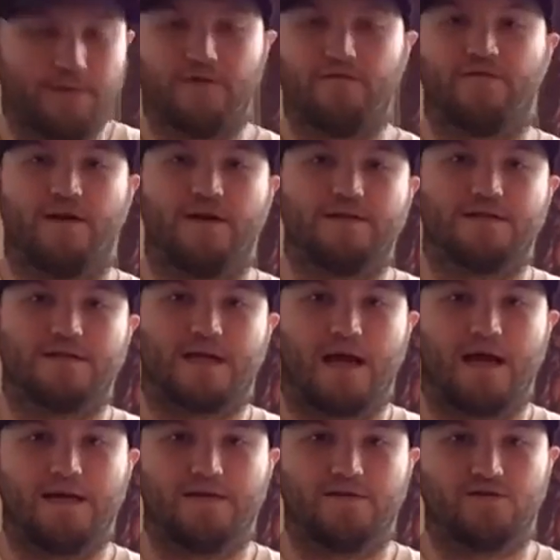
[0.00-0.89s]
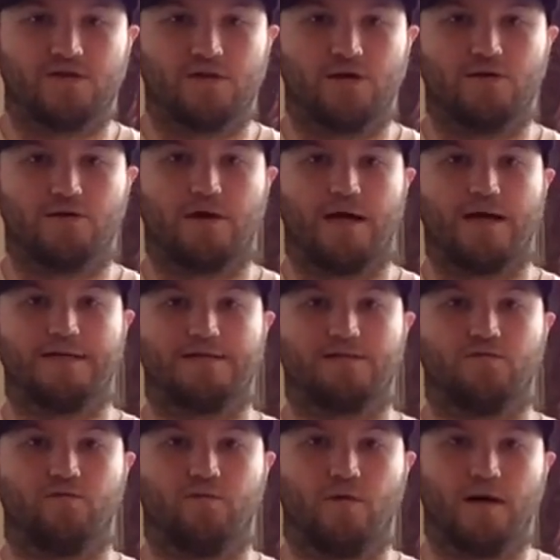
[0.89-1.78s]
fun to kind of show you
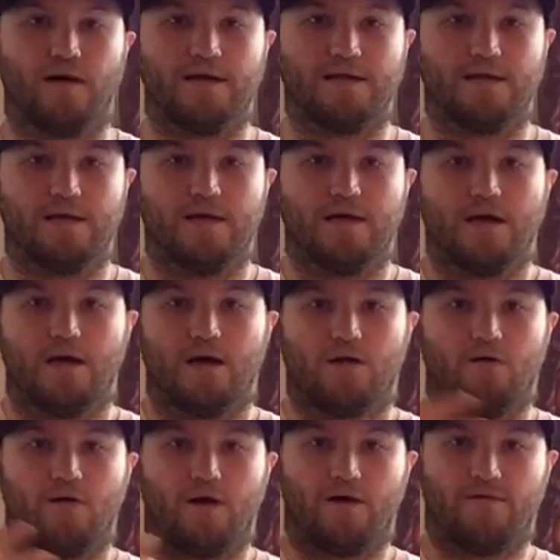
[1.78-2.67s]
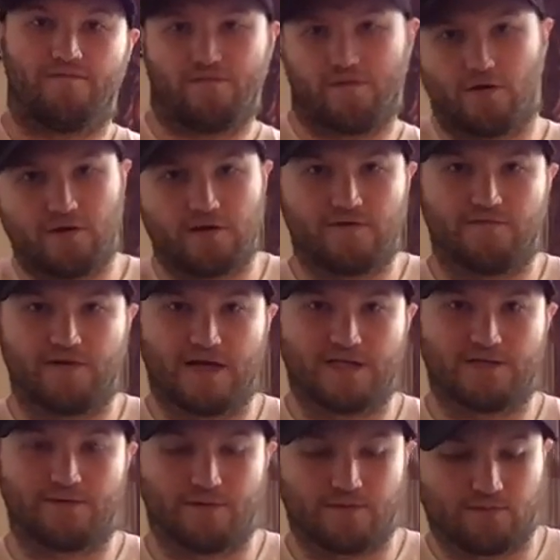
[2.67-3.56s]
guys what a floral
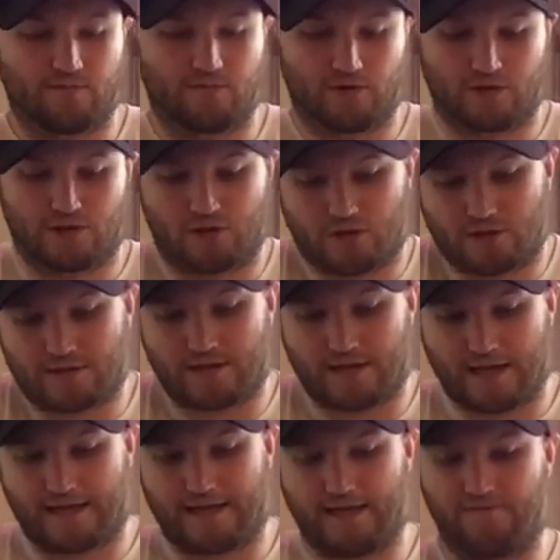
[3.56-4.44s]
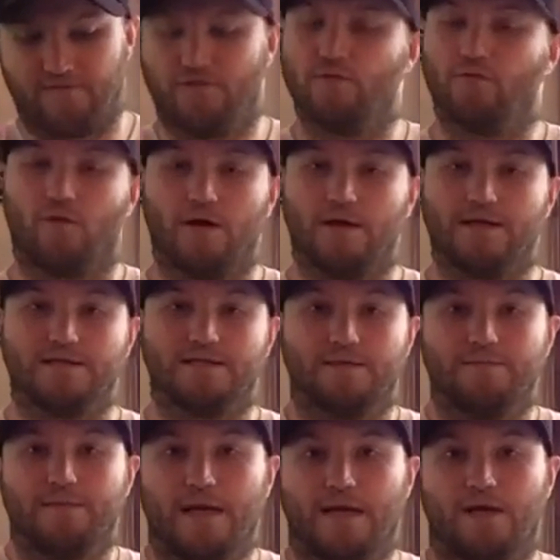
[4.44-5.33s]
arrangement would look like if you wanted
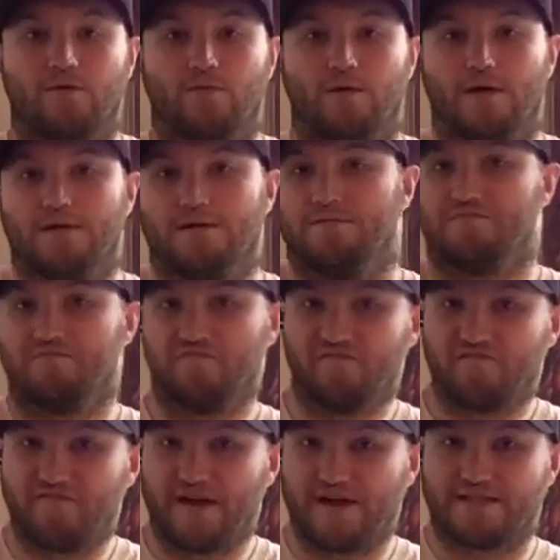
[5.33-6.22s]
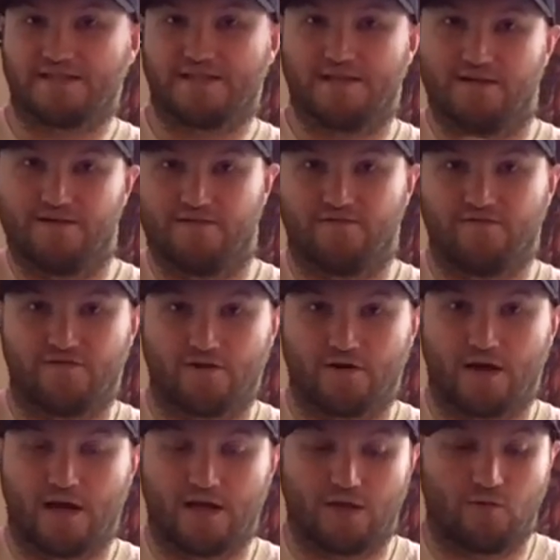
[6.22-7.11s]
to make one festive
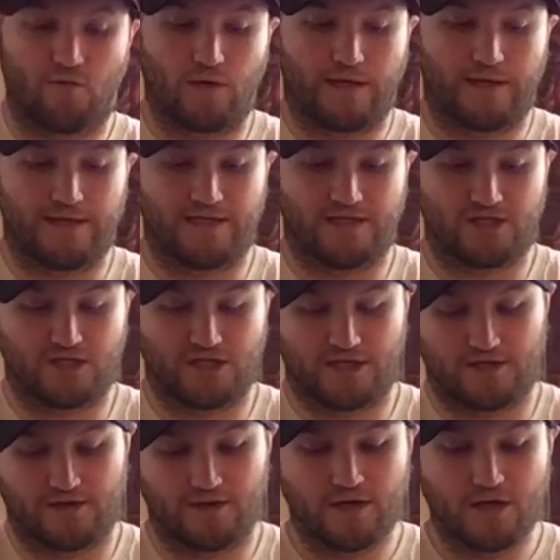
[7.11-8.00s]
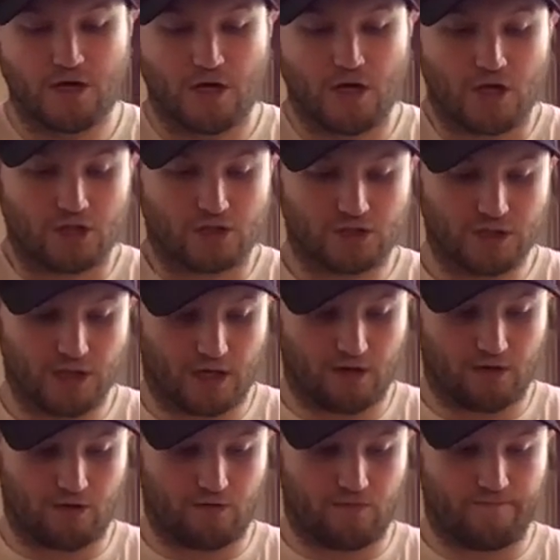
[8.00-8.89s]
for Halloween this year.
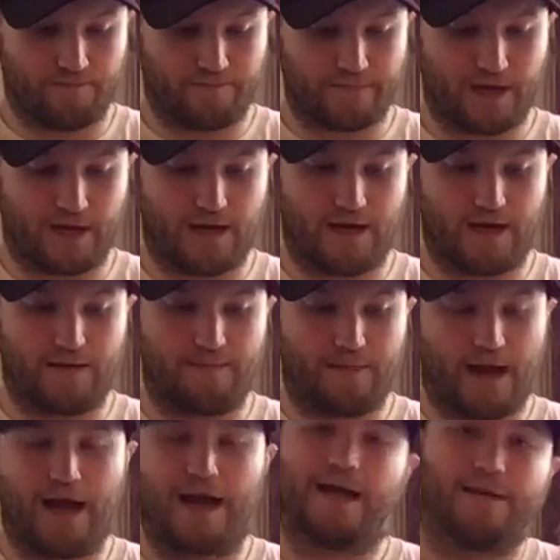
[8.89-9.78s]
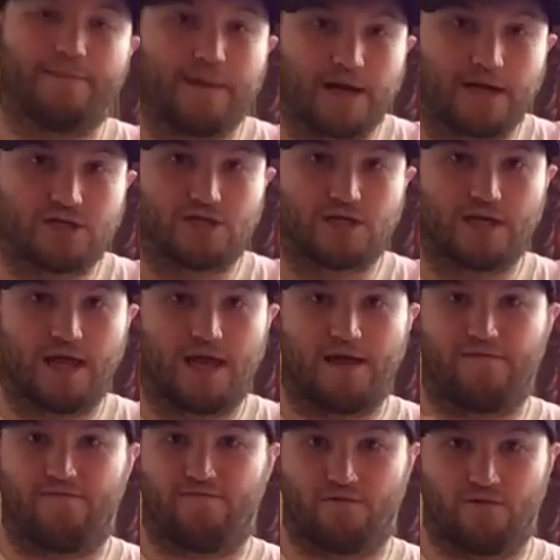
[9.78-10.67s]
So I am actually
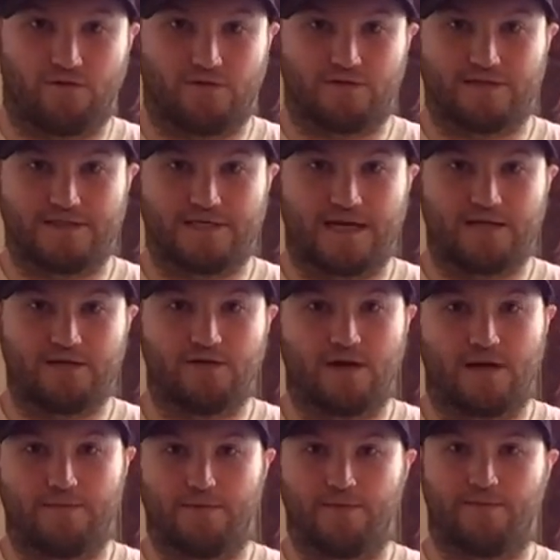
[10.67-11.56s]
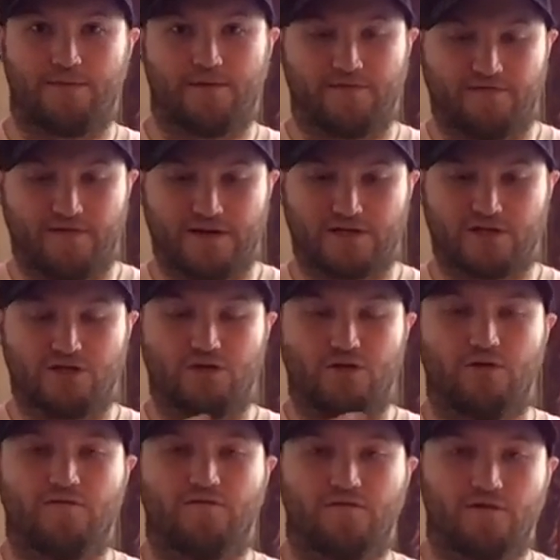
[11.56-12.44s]
a floral designer. I'm a
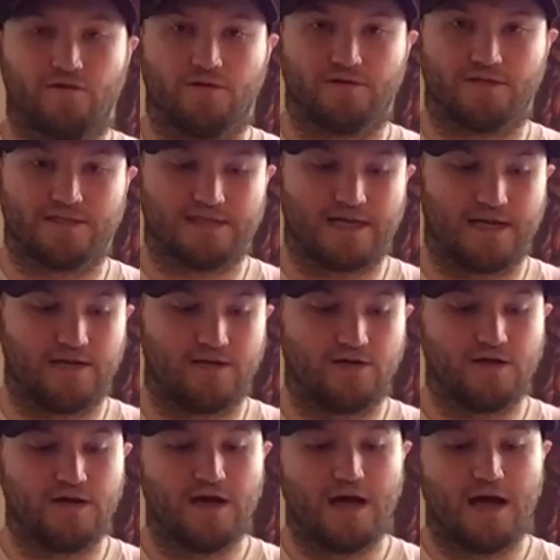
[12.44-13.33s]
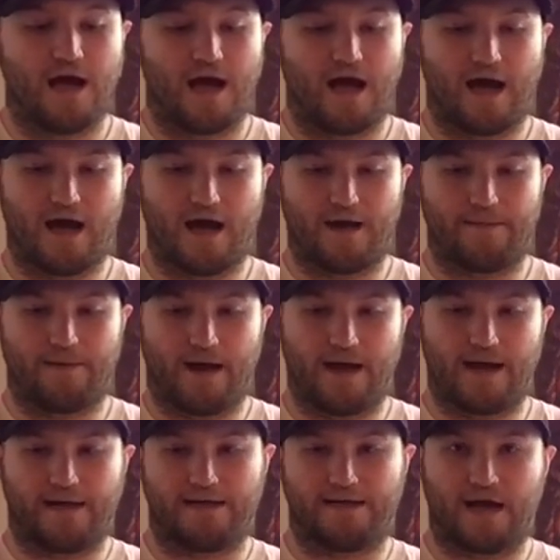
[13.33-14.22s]
professional floral designer.
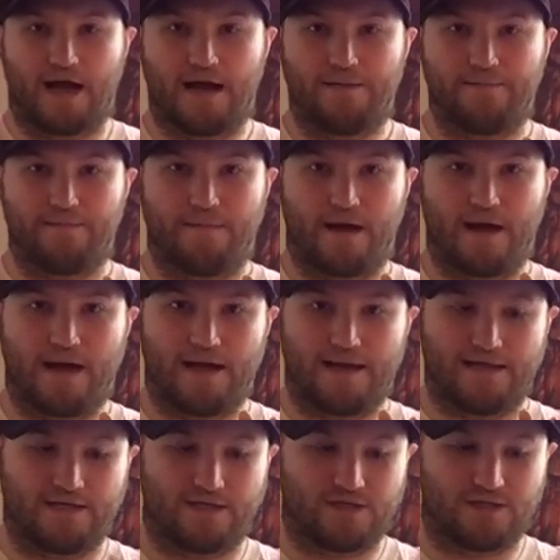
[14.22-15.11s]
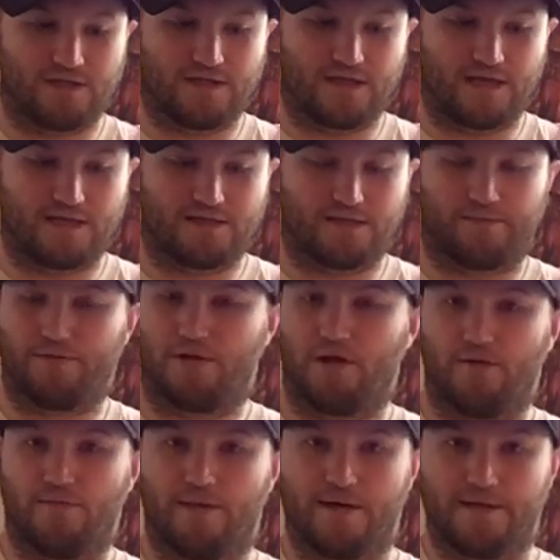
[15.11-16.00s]
I got my
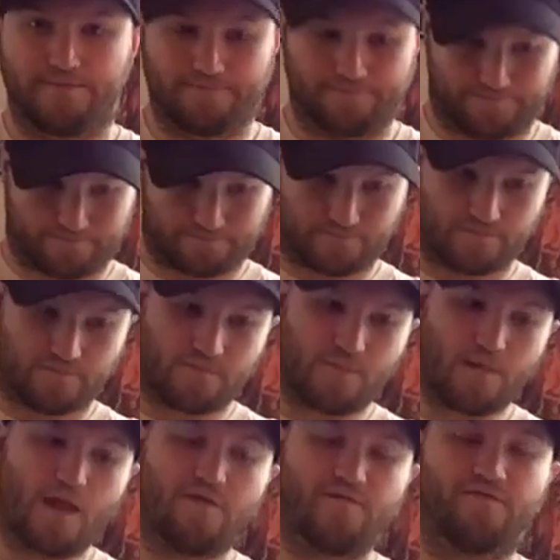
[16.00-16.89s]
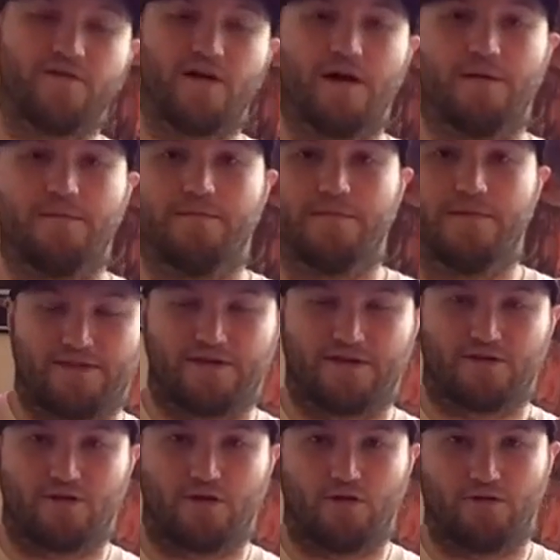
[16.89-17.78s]
diploma from the
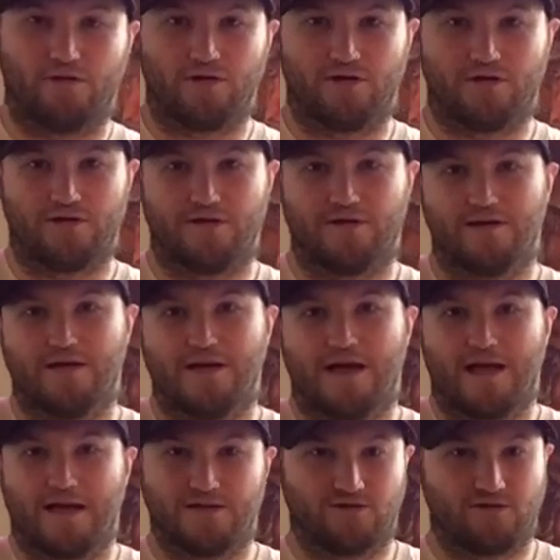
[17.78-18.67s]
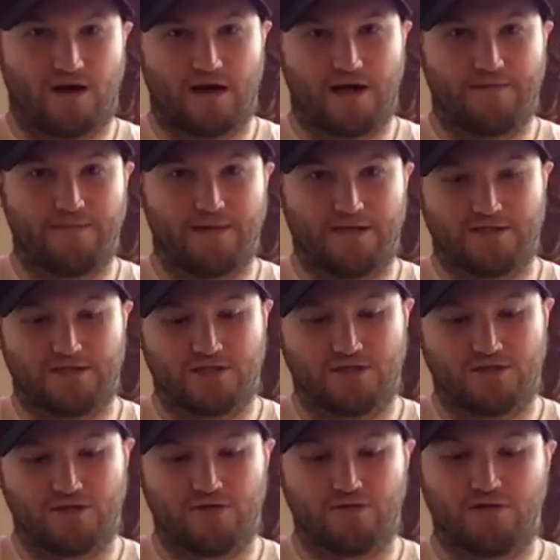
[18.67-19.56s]
Kohler and Drum
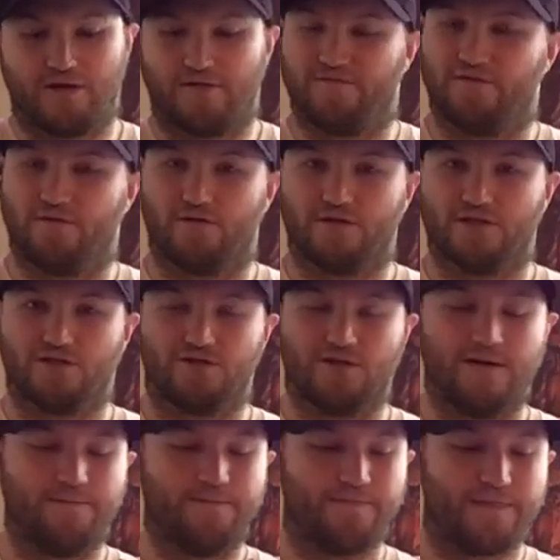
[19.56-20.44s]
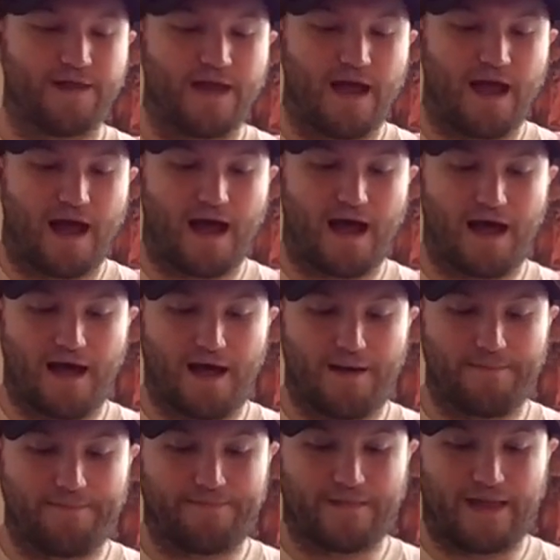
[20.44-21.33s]
Institute of Floristry.
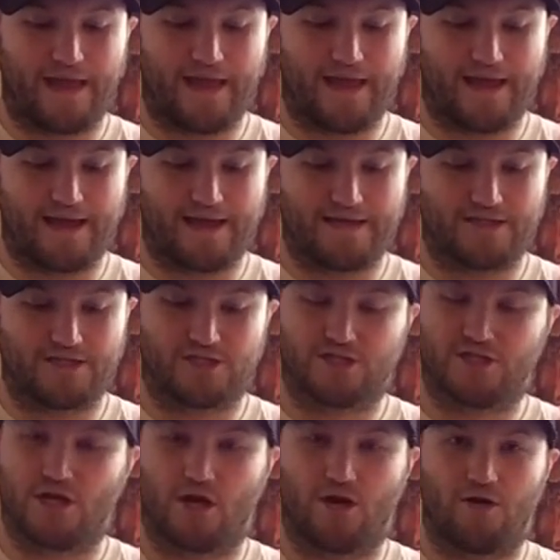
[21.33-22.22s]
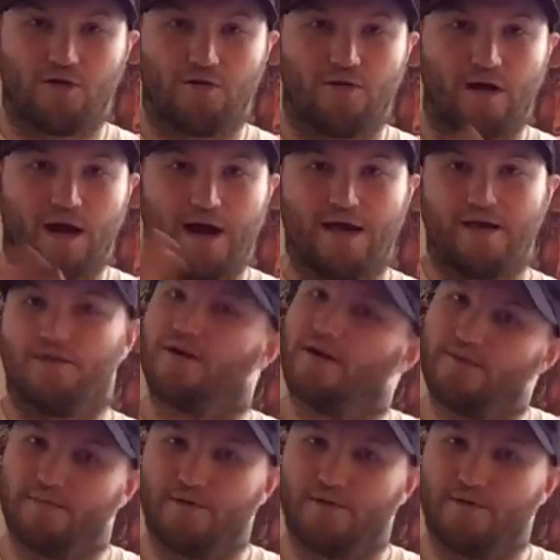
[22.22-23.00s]
And so I thought it'd be